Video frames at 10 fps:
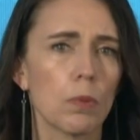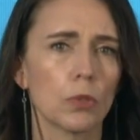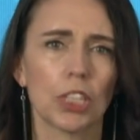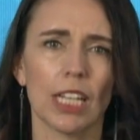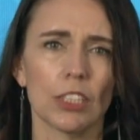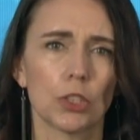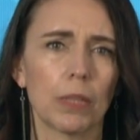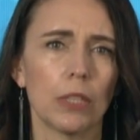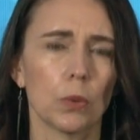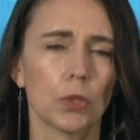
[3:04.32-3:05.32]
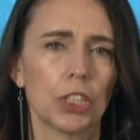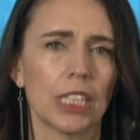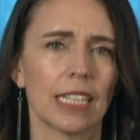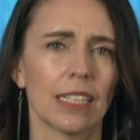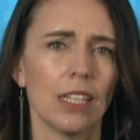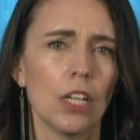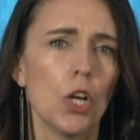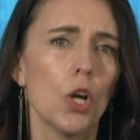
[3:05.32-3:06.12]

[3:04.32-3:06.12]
global challenge we all share,